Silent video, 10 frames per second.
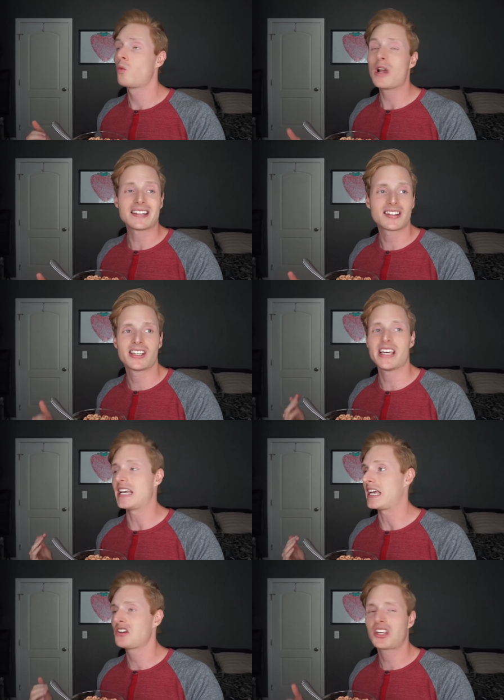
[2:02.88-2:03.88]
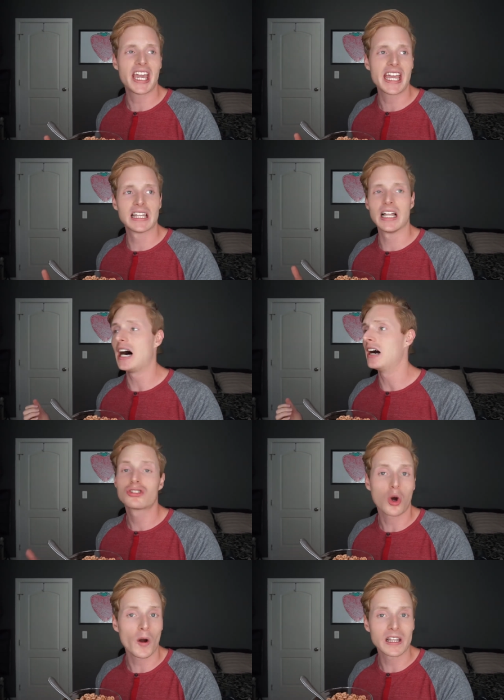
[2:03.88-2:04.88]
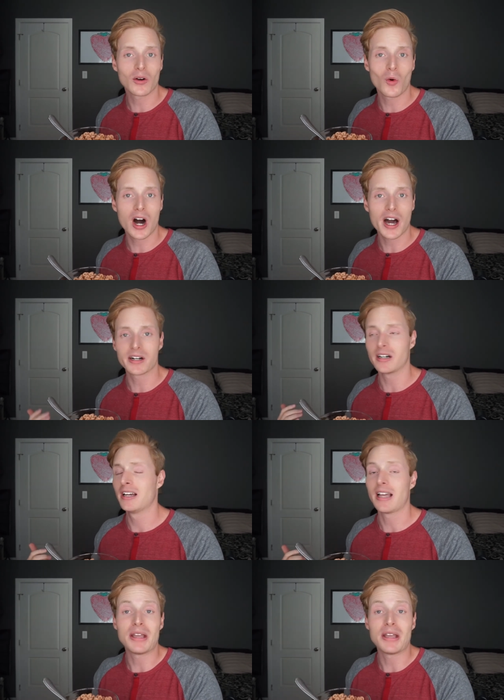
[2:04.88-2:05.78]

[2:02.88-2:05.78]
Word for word: whiskey, tequila, toilet water.